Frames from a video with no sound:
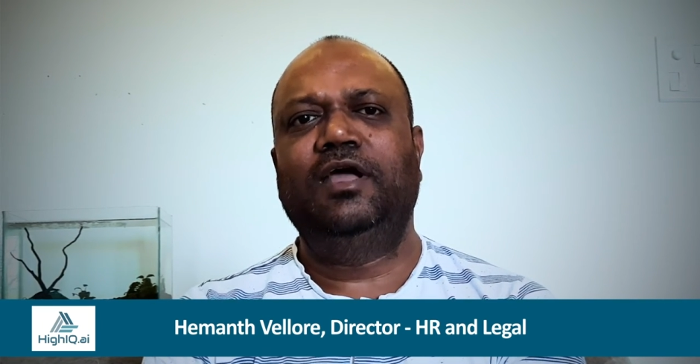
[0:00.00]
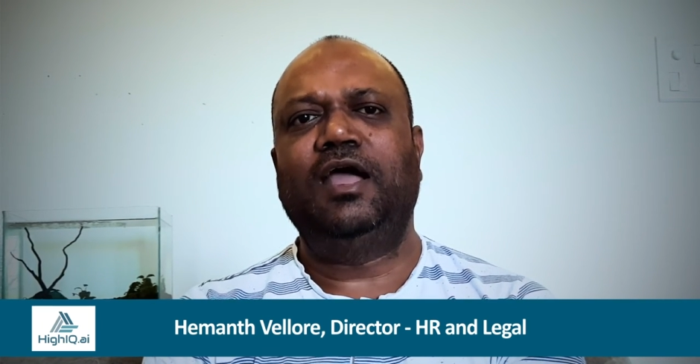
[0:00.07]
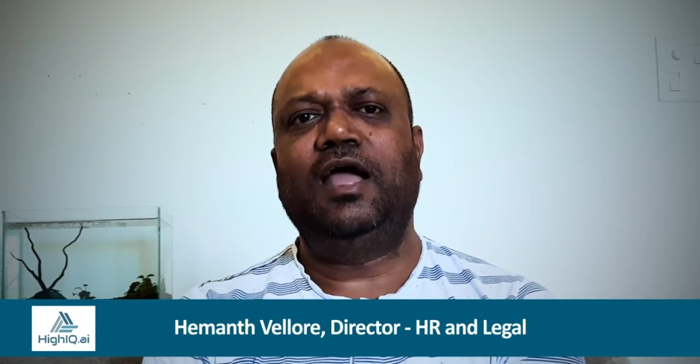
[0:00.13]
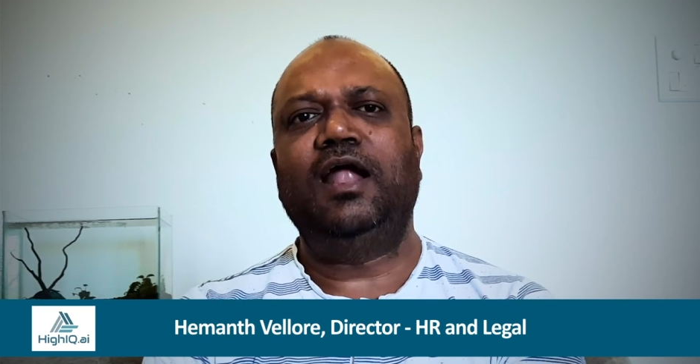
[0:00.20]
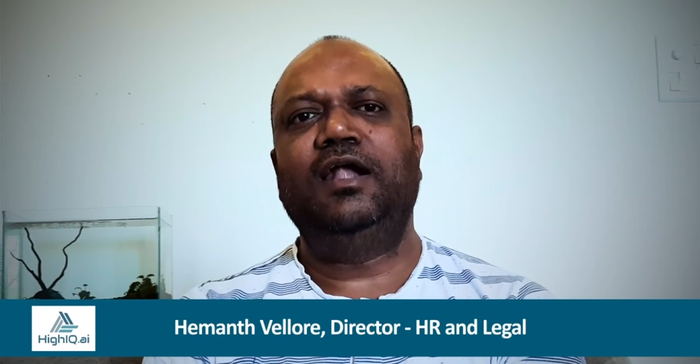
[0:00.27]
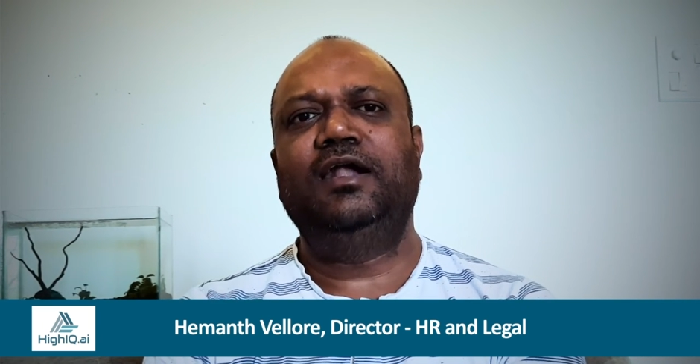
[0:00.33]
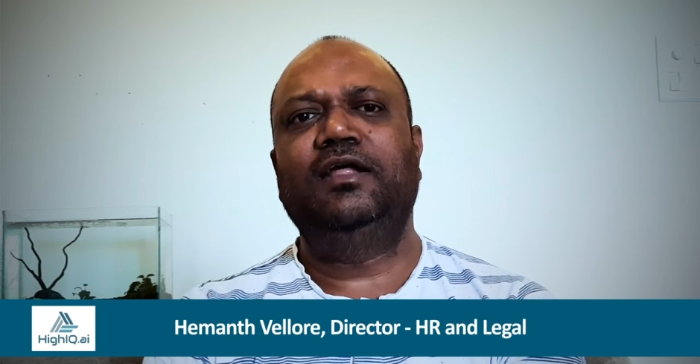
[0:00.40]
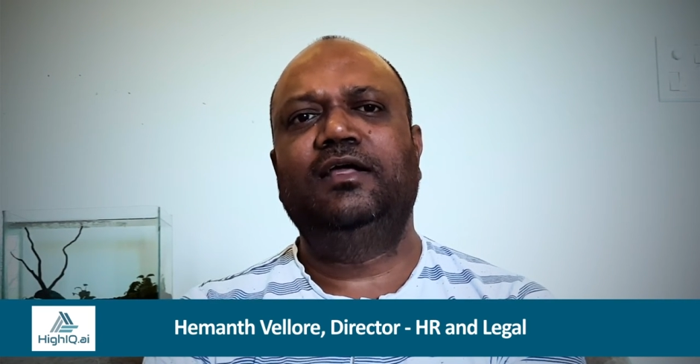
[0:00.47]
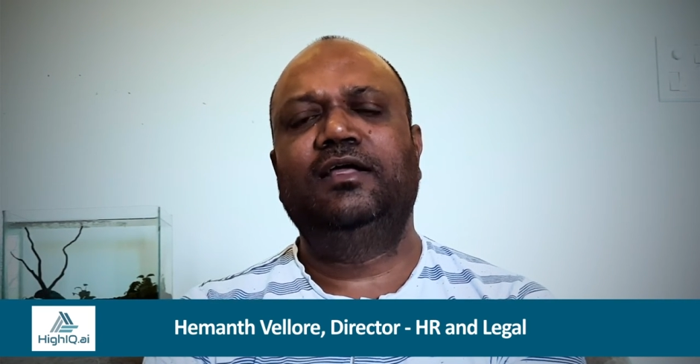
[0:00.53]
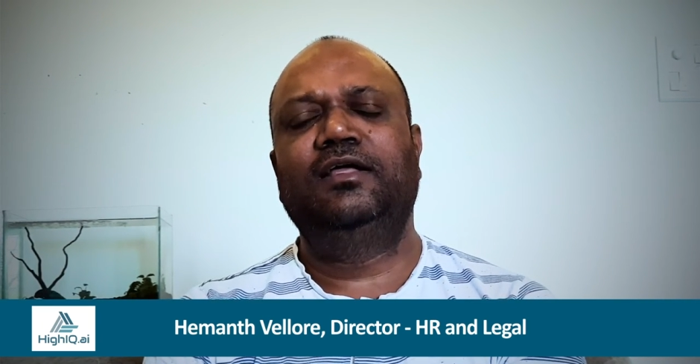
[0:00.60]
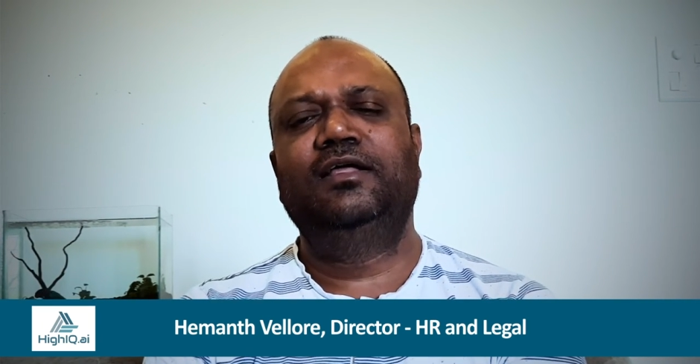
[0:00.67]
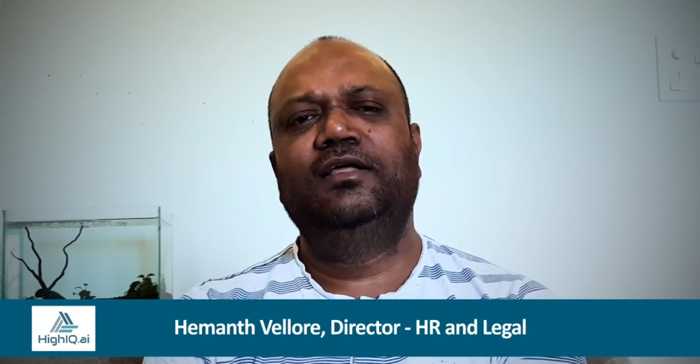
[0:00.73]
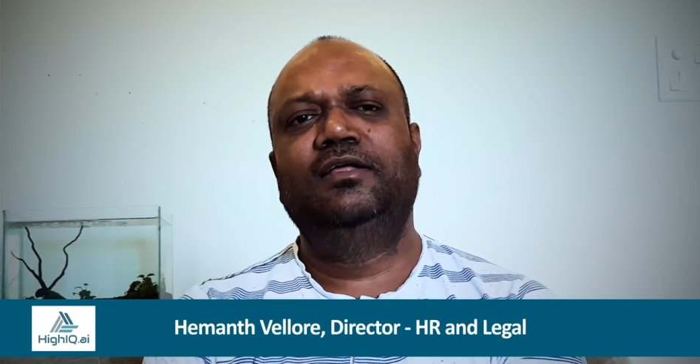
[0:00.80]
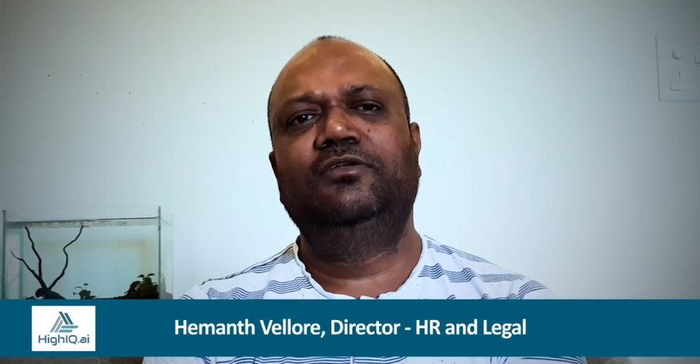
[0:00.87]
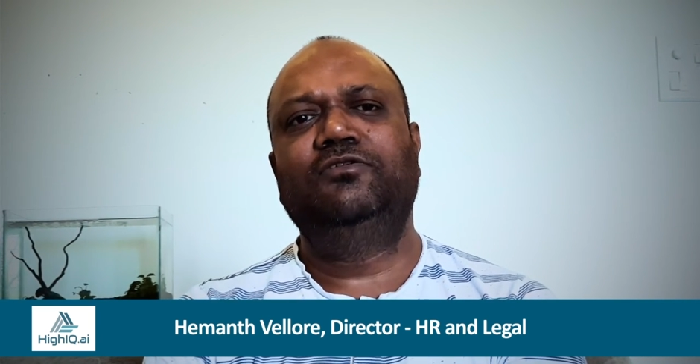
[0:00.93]
and
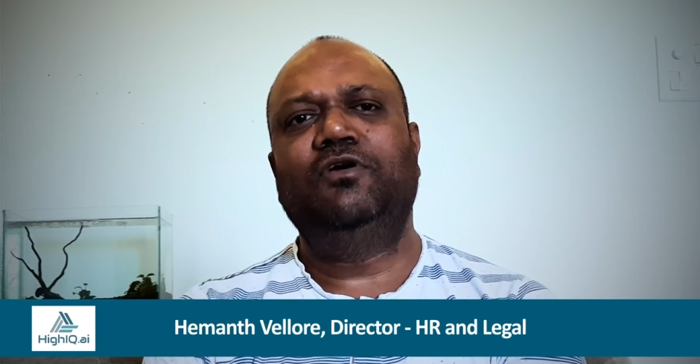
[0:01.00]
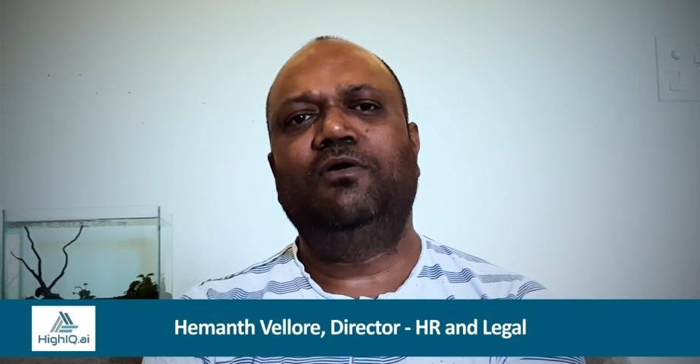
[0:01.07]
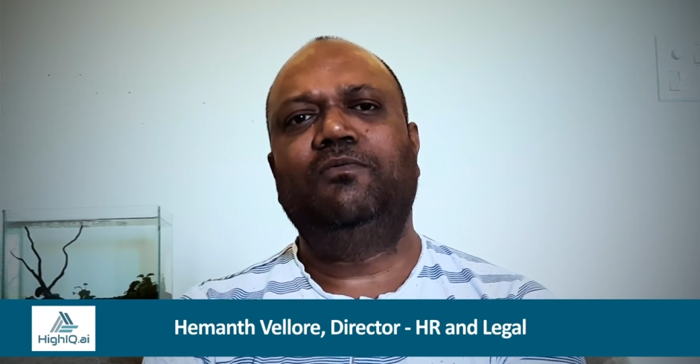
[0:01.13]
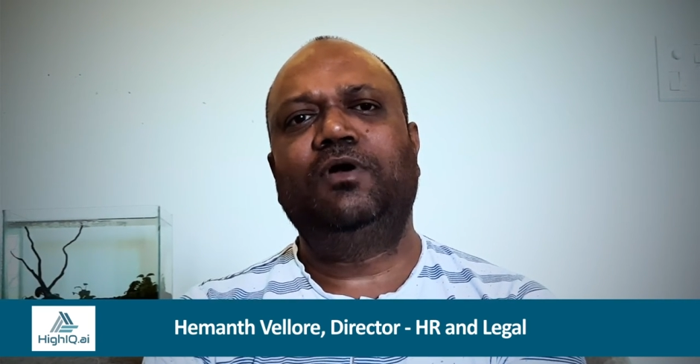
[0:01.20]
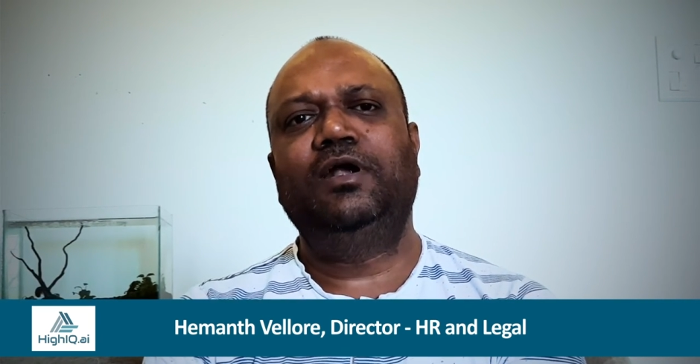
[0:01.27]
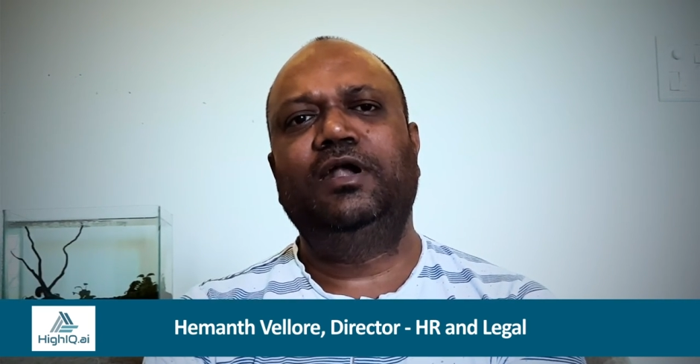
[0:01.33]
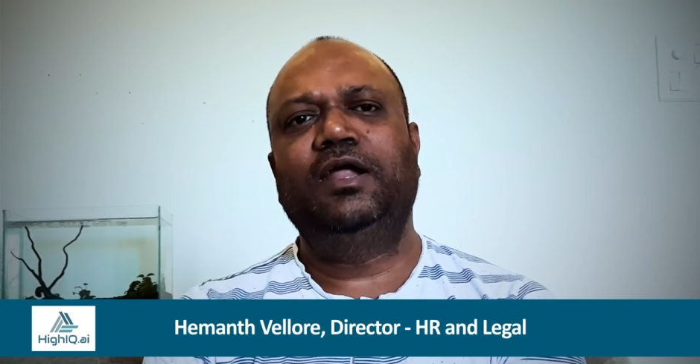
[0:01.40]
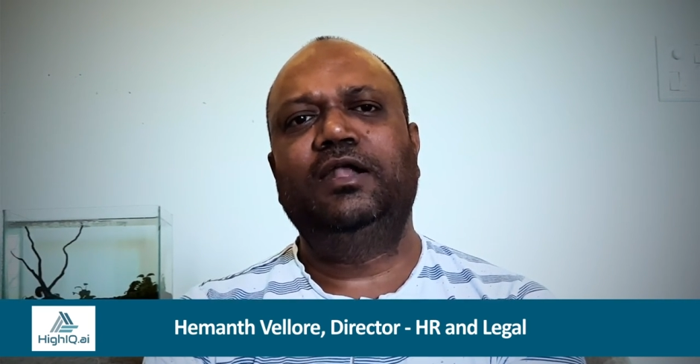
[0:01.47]
to avoid